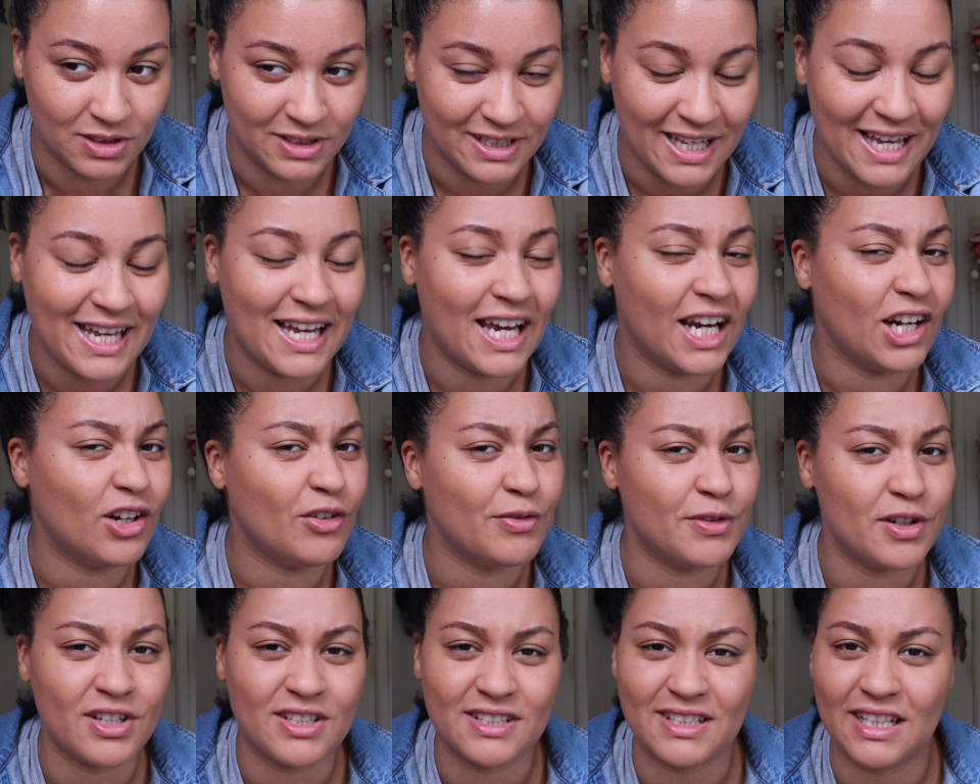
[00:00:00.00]
take care
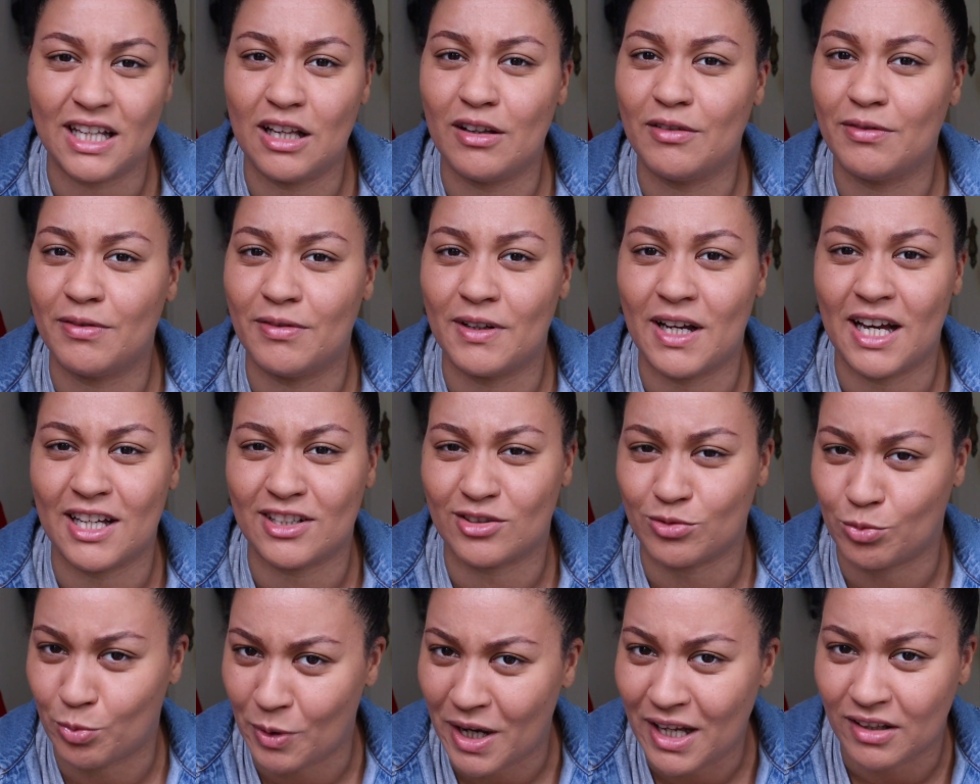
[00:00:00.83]
of yourself
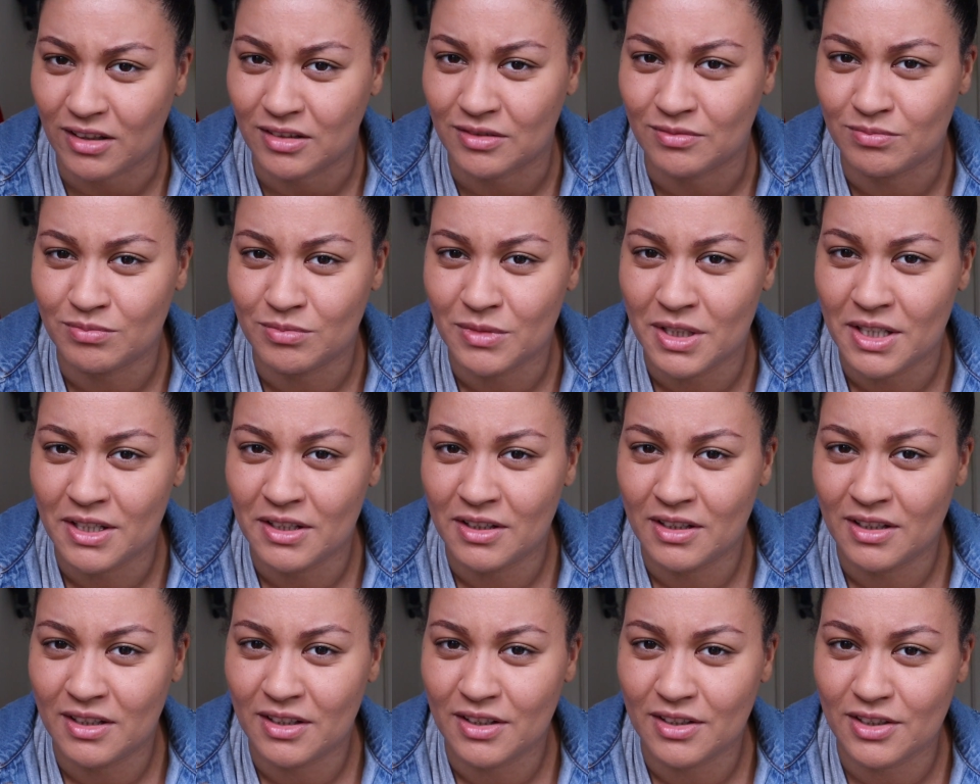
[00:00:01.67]
as well
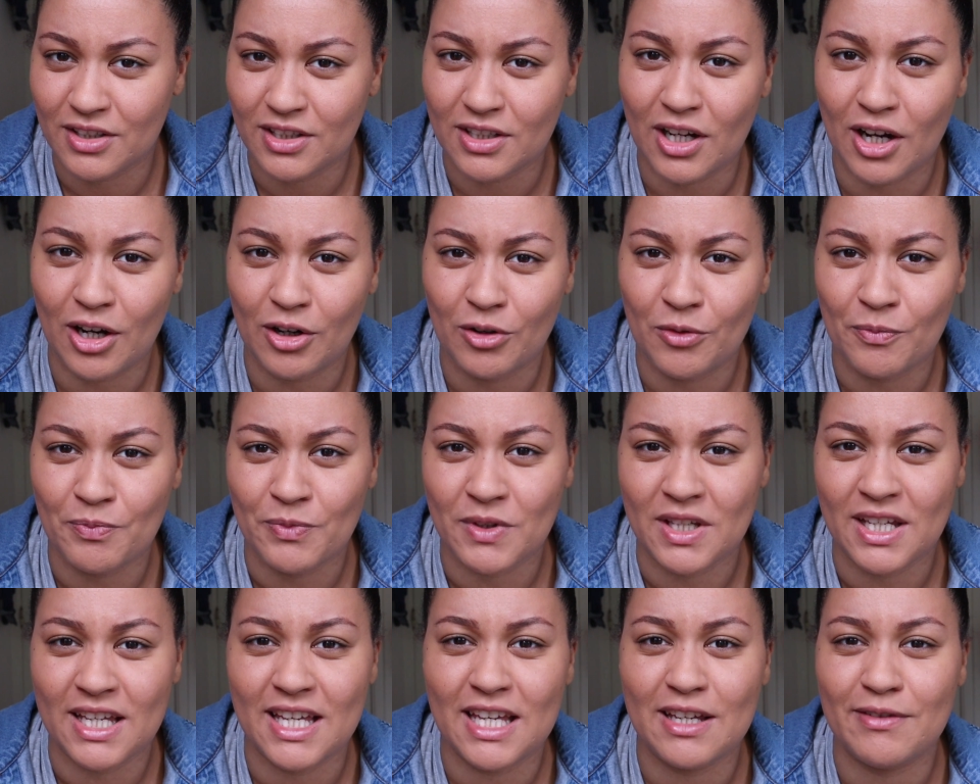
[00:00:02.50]
you know,
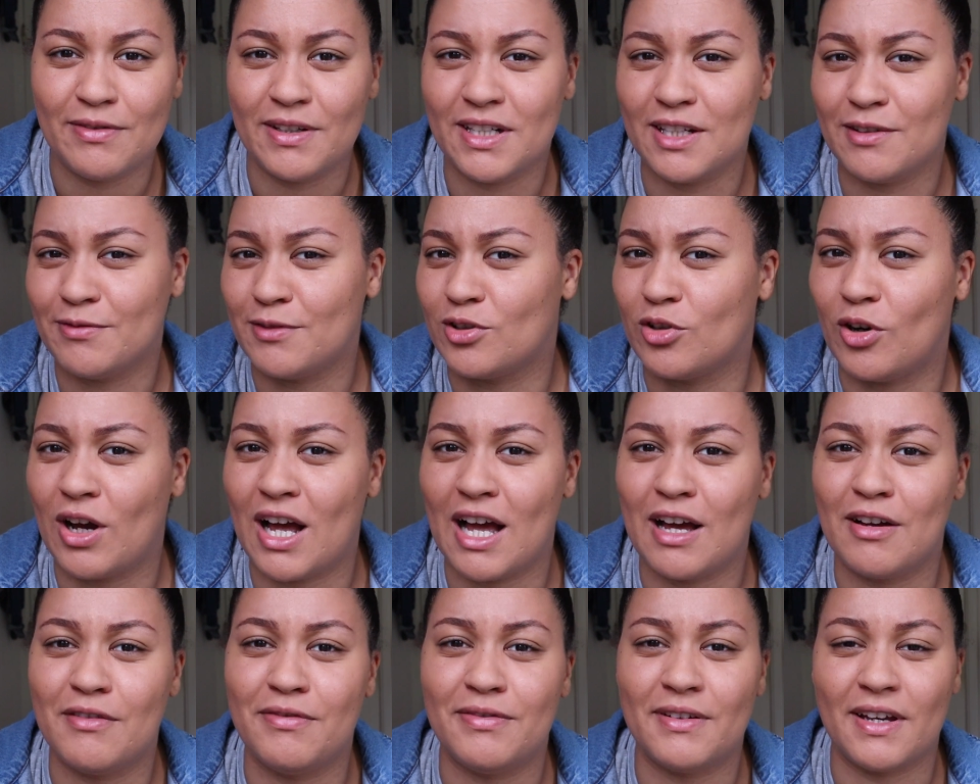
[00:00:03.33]
even if you don't
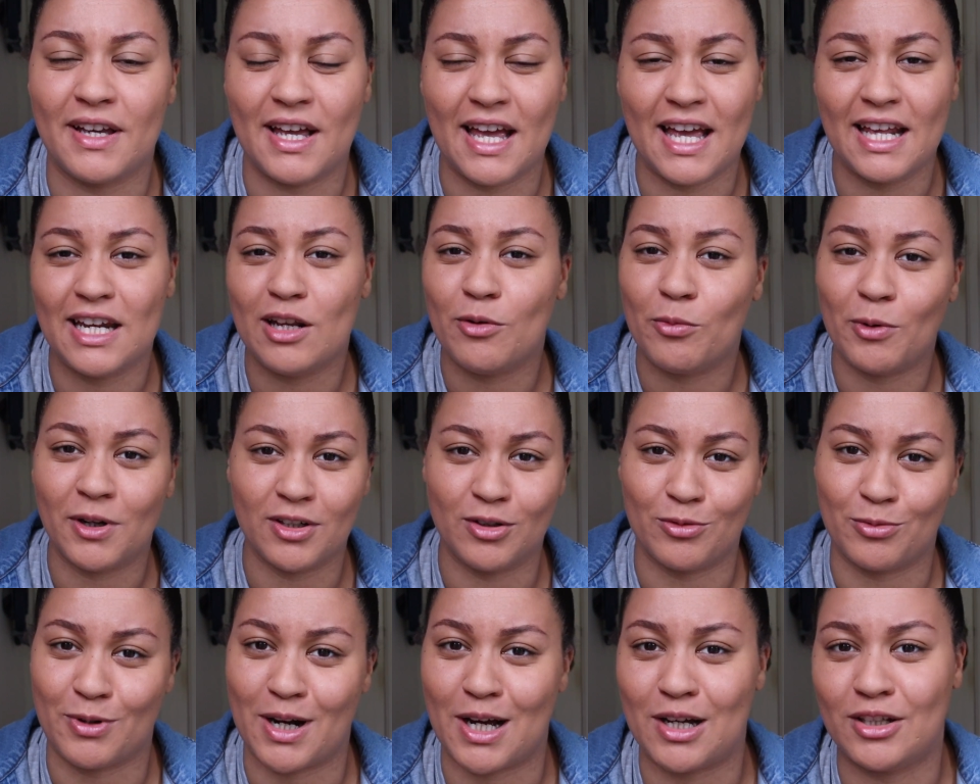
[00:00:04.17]
have
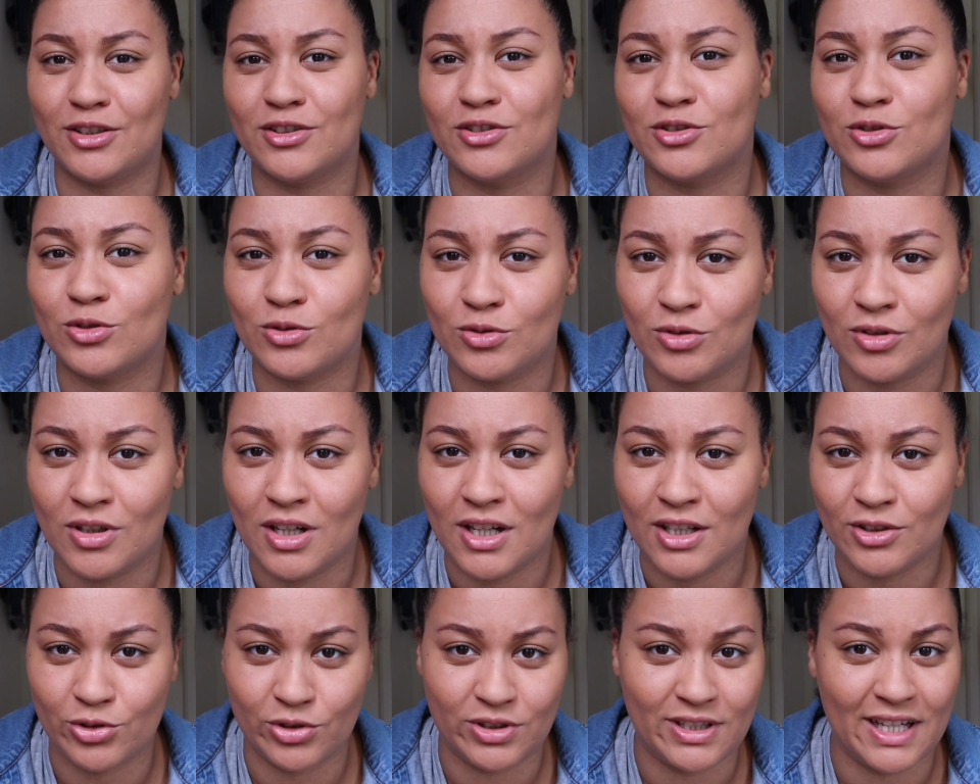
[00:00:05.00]
anyone around you
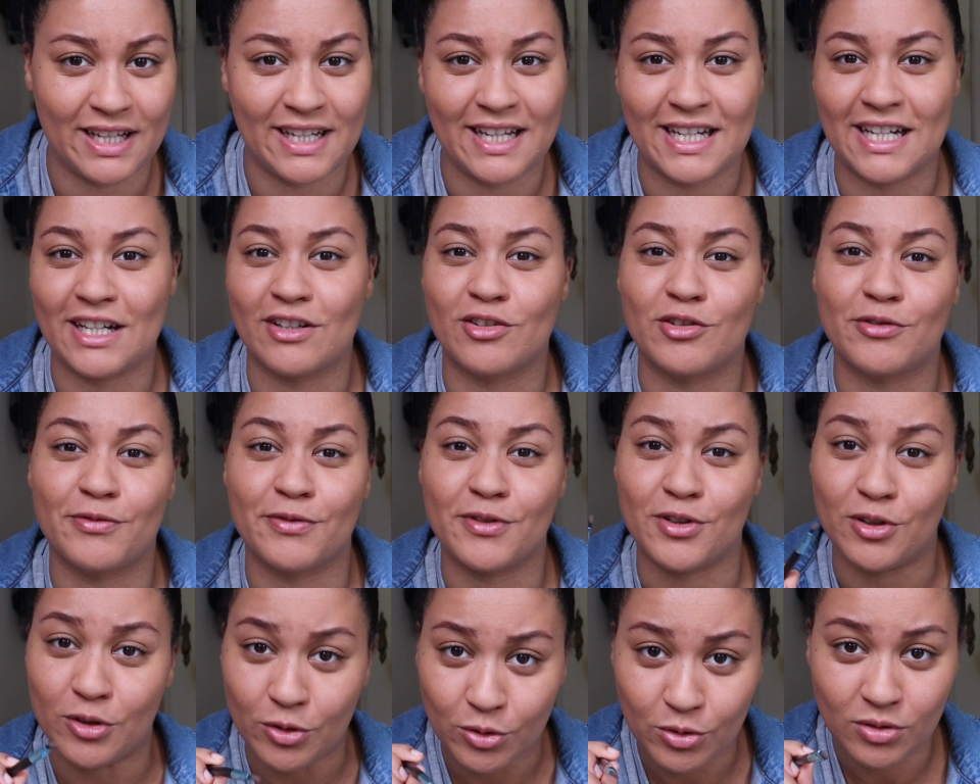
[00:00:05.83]
to take care
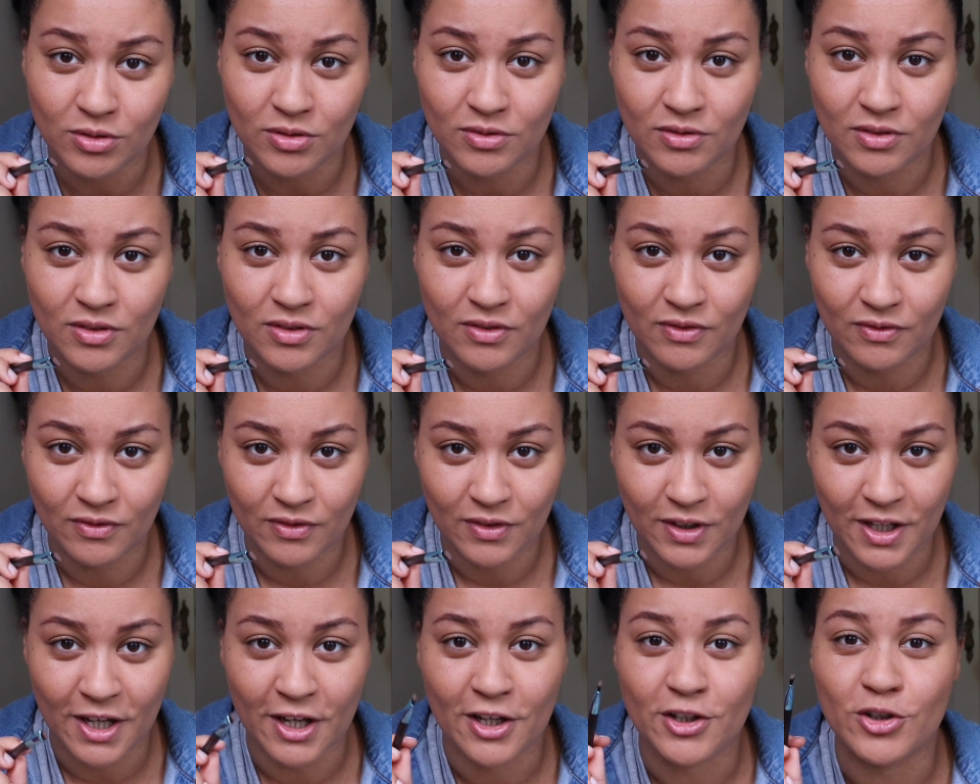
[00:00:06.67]
of you,
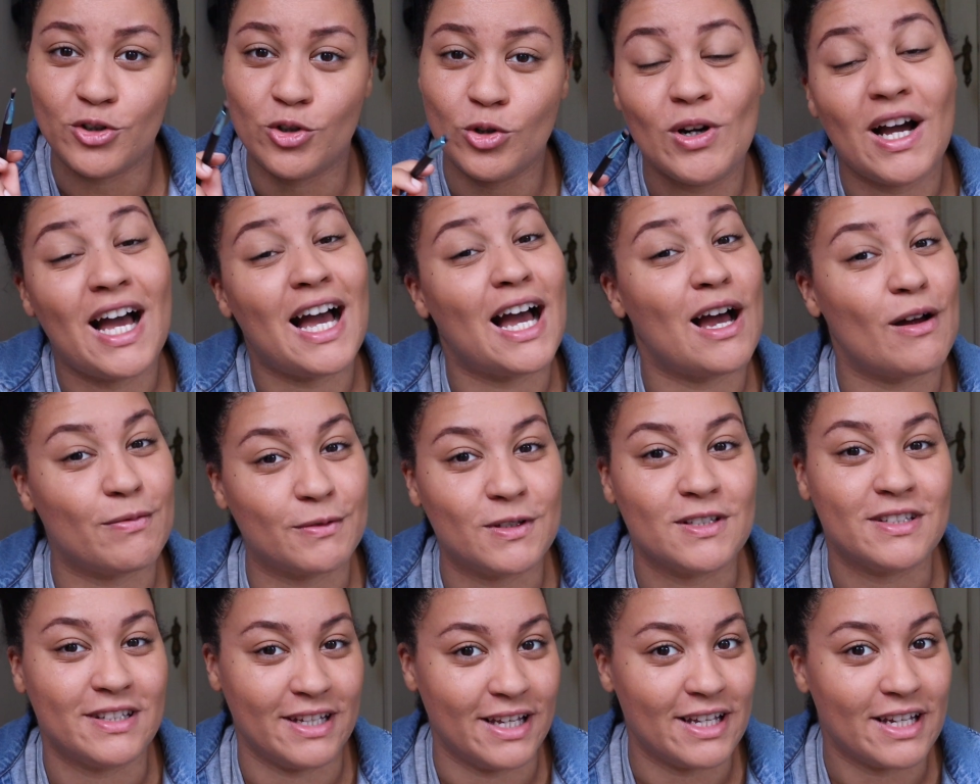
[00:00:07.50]
you
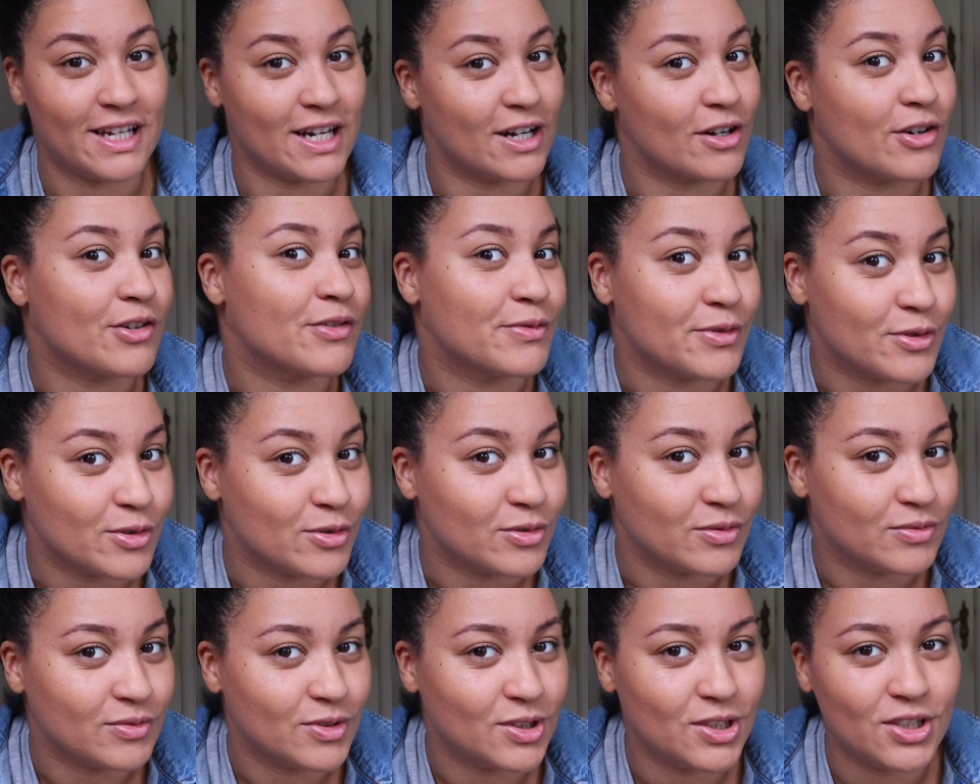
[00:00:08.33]
have to take care of you.